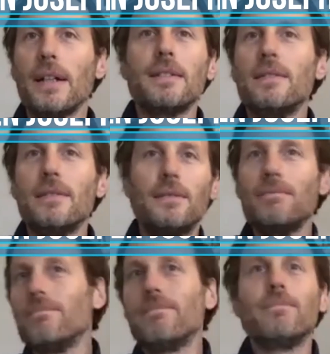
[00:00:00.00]
I,
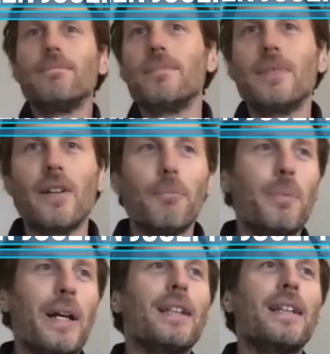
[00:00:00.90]

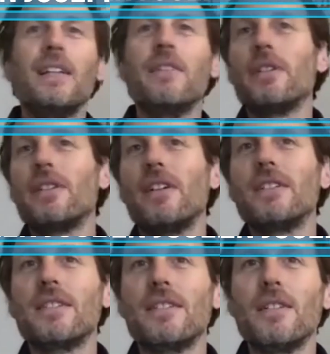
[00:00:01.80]
barely even gone
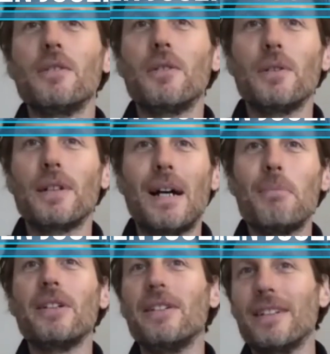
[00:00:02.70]
to the local
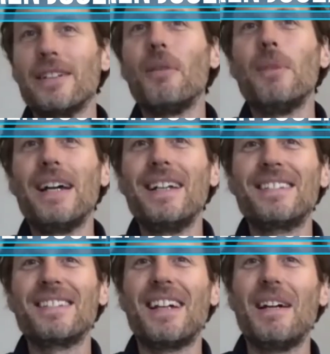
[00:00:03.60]
camera and got my
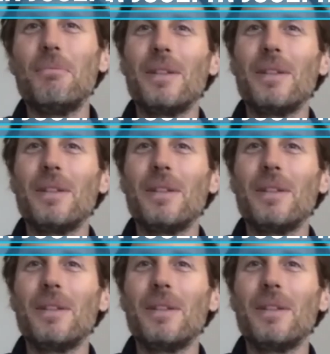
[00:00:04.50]
stamp,